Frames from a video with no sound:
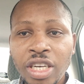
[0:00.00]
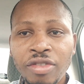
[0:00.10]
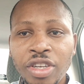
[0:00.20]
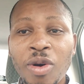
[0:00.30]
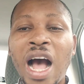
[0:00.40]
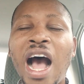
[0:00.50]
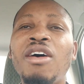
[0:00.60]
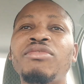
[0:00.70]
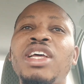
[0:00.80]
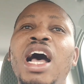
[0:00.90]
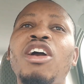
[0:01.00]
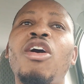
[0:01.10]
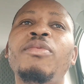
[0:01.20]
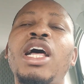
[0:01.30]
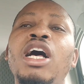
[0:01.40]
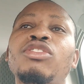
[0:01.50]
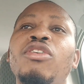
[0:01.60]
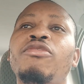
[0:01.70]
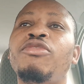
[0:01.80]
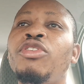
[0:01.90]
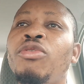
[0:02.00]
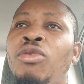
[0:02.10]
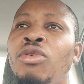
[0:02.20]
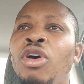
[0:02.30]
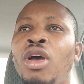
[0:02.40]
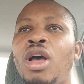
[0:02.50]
Davido after coming out some few